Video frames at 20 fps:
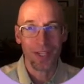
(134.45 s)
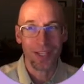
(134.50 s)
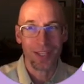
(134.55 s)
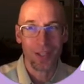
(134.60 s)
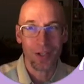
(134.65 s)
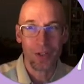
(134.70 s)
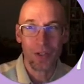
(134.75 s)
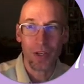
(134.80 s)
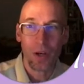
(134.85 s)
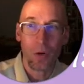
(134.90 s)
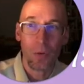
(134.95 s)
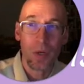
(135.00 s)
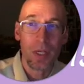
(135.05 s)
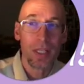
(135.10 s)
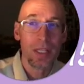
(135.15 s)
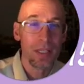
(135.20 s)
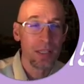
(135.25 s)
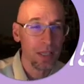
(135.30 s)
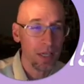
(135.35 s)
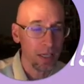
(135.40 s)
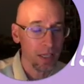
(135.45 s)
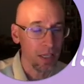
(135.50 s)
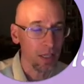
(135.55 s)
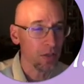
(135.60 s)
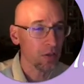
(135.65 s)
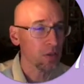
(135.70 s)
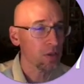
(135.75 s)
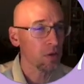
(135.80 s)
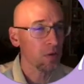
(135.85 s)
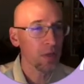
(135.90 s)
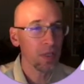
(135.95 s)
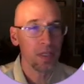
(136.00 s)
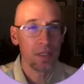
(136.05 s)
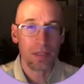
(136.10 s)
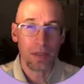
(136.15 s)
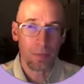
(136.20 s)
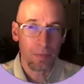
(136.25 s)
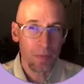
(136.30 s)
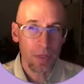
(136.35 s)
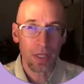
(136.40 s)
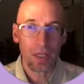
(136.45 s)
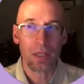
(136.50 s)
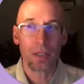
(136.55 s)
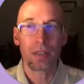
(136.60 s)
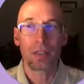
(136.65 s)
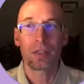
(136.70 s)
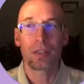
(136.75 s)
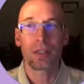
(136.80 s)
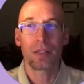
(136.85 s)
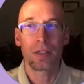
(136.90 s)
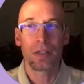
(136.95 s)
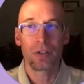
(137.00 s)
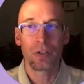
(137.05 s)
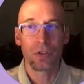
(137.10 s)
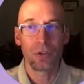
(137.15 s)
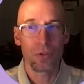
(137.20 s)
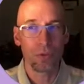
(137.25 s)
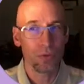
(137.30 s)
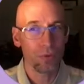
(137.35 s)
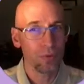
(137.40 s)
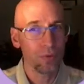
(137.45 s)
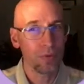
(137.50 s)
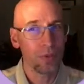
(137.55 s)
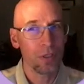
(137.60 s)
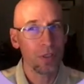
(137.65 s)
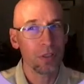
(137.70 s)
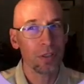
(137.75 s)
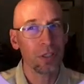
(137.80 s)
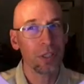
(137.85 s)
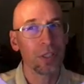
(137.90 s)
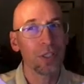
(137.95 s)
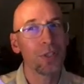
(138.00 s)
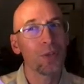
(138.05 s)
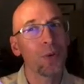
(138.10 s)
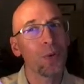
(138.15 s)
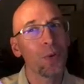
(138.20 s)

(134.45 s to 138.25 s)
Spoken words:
There's always study. There's always something new to learn